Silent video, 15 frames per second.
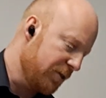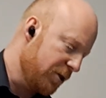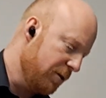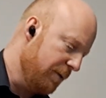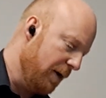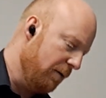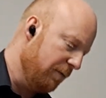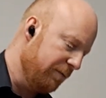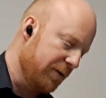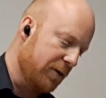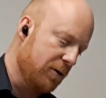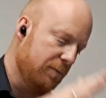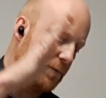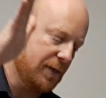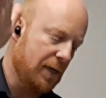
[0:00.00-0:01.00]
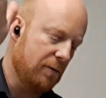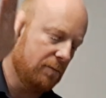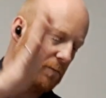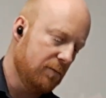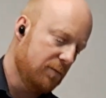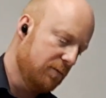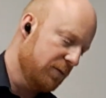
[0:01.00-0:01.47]
come out. If it comes
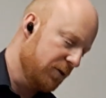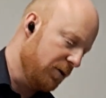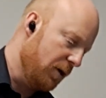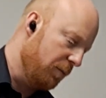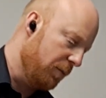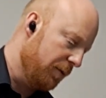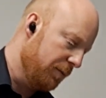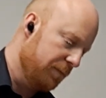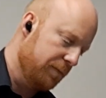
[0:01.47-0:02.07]
out, stop.